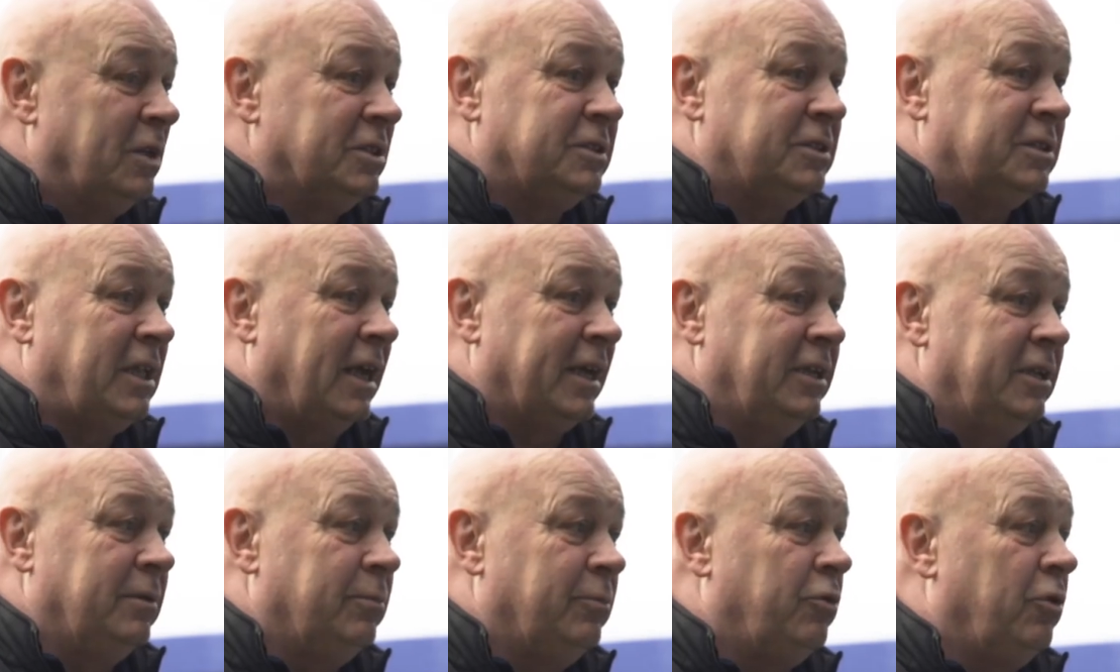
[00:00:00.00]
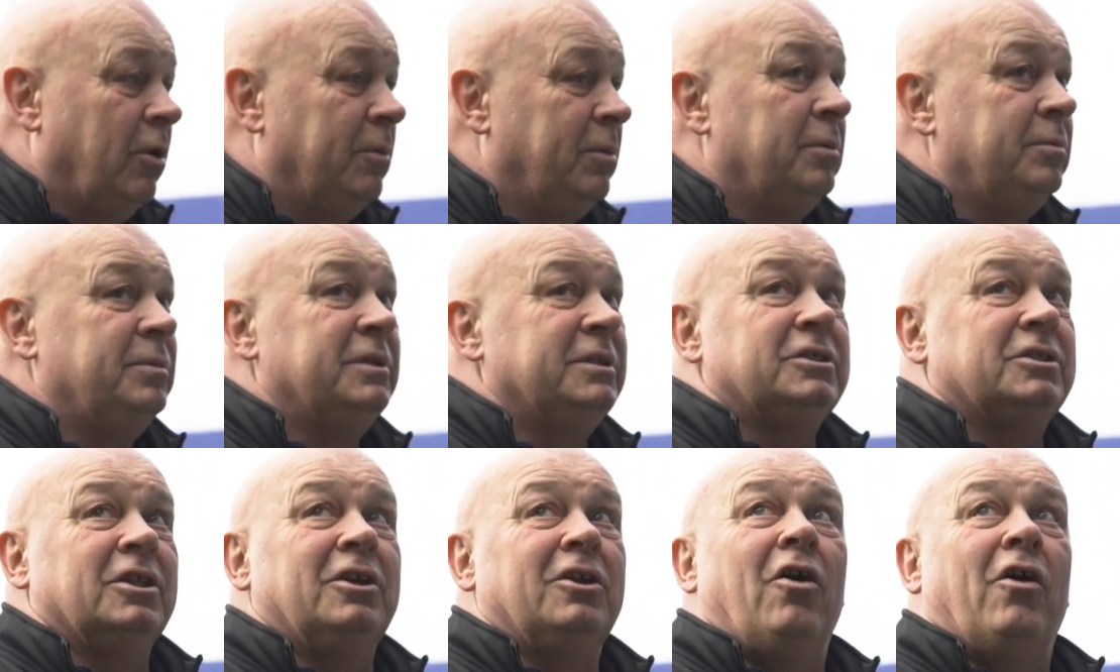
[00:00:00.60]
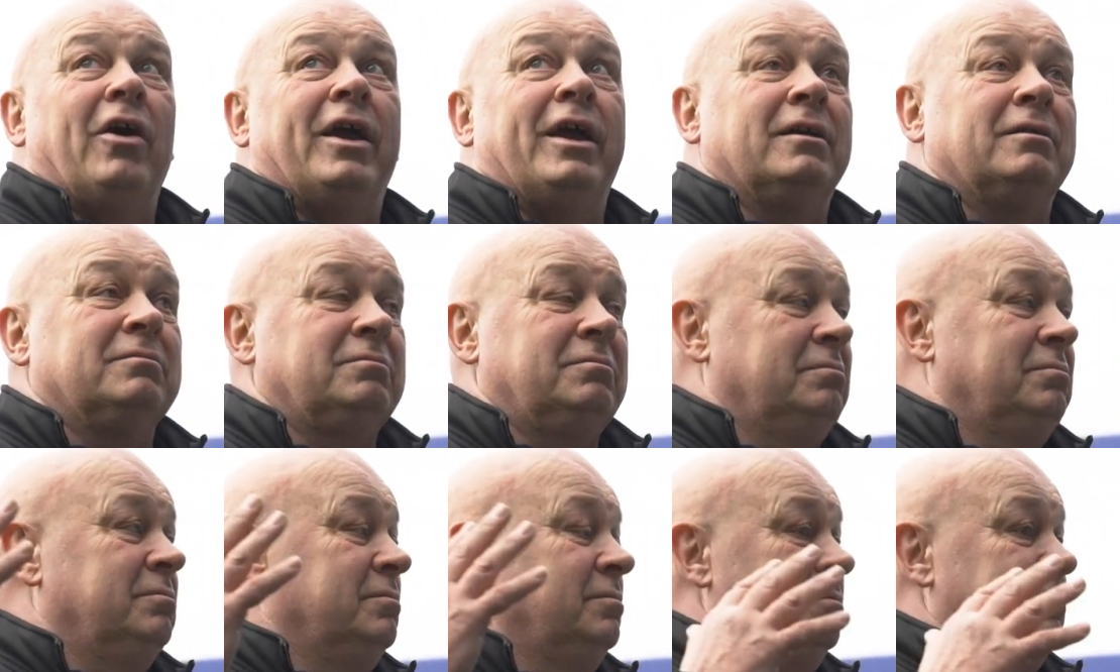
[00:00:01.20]
one stadium problem is the light,
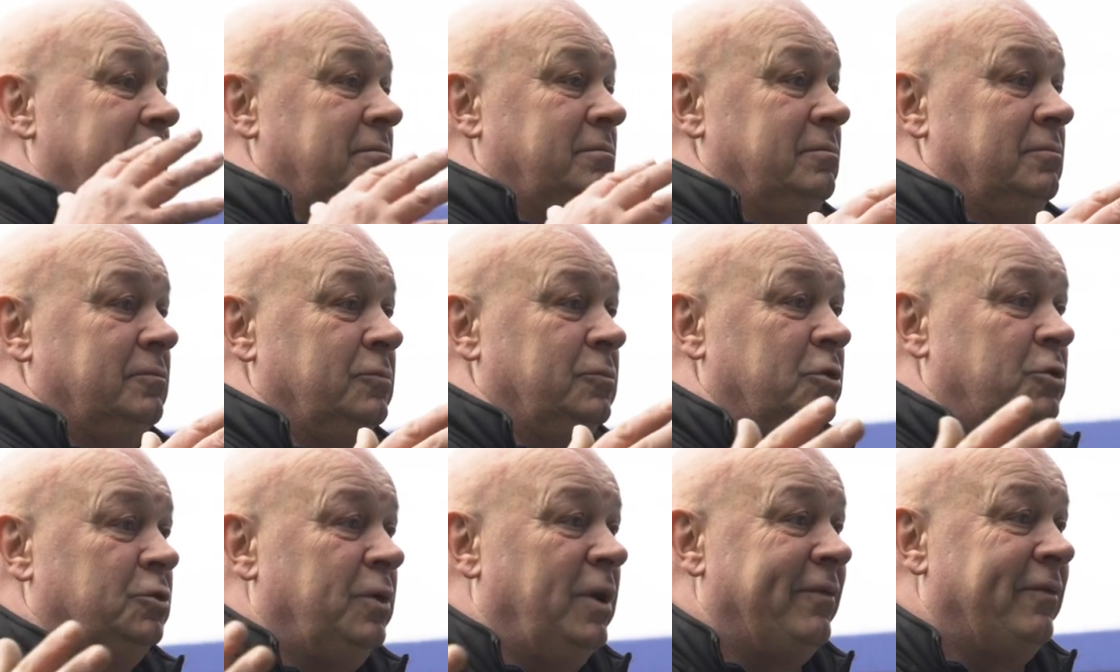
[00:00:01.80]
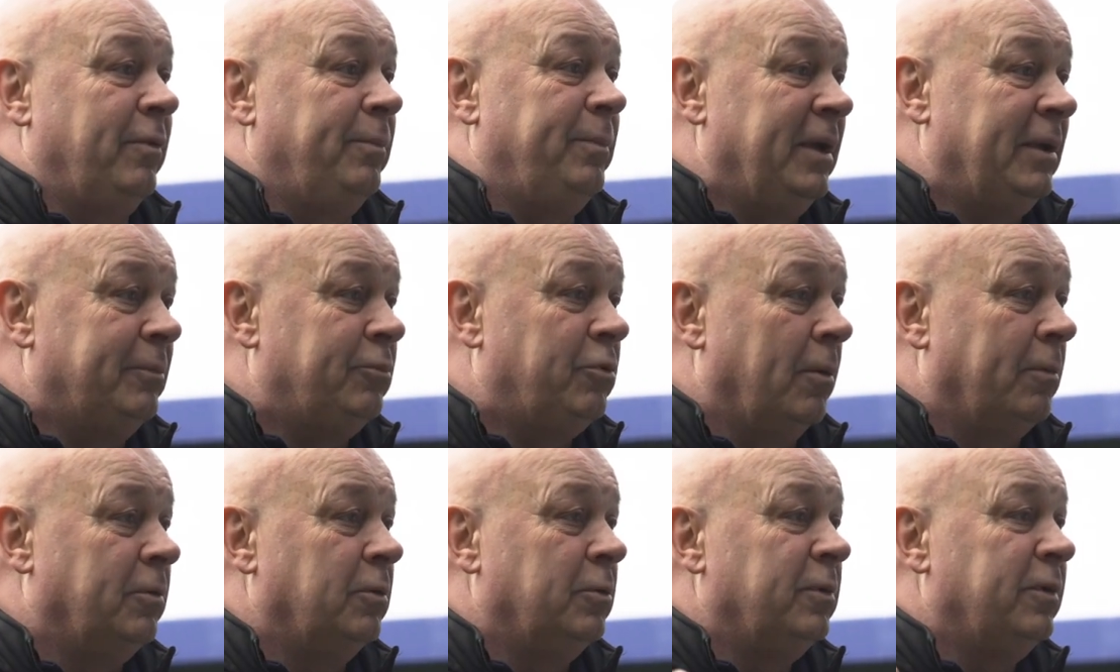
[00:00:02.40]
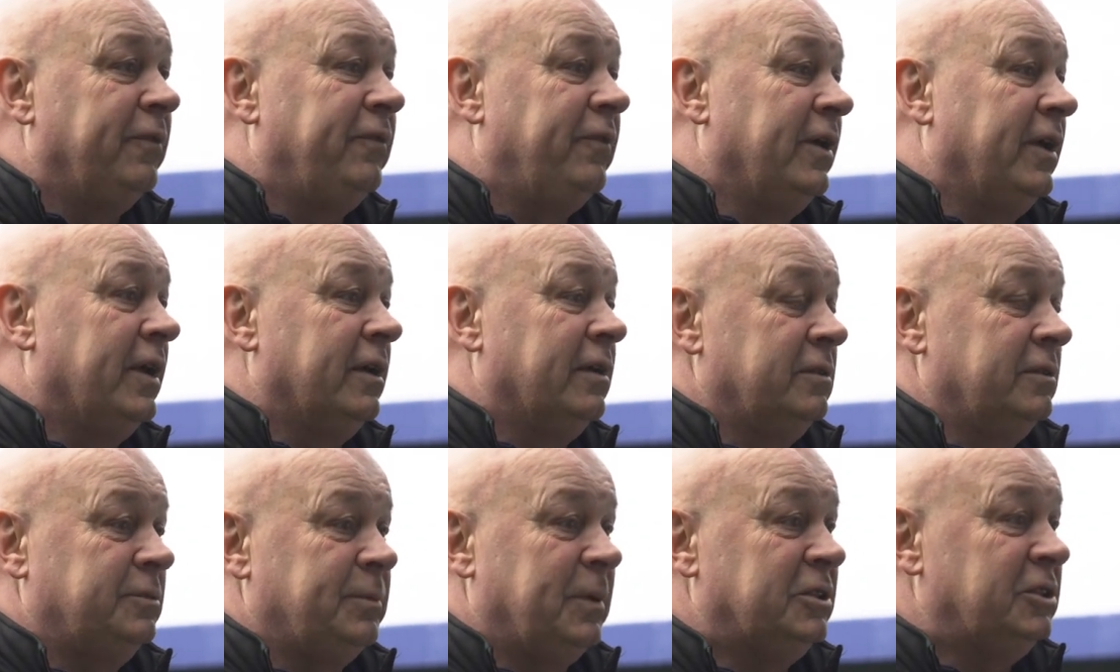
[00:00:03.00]
which we have a big problem with
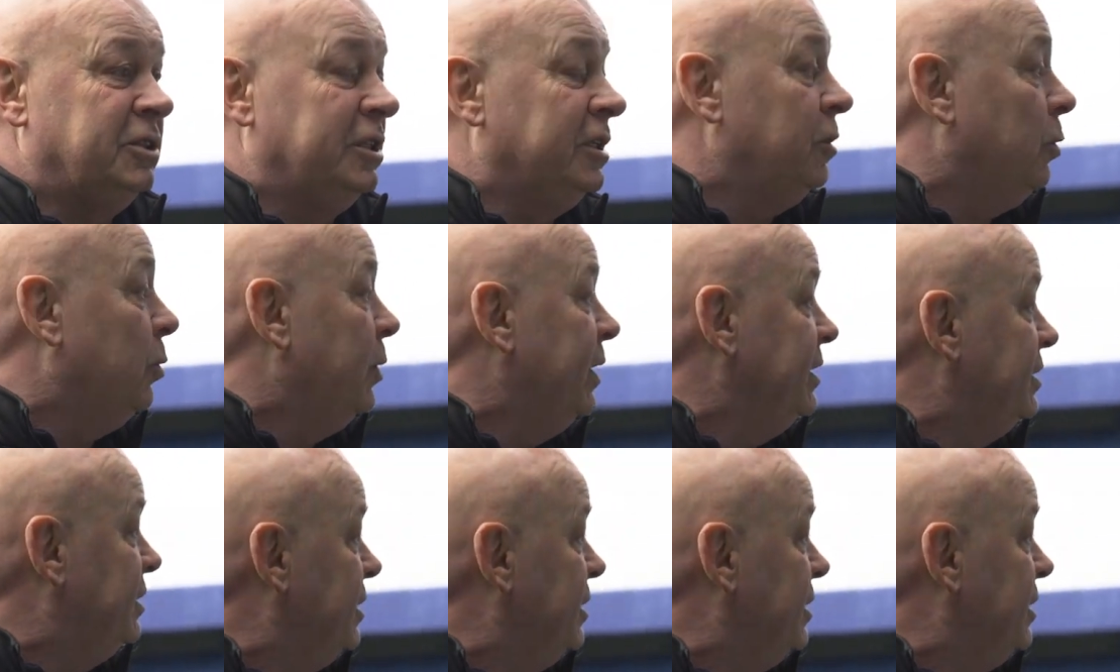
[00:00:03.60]
here, especially in the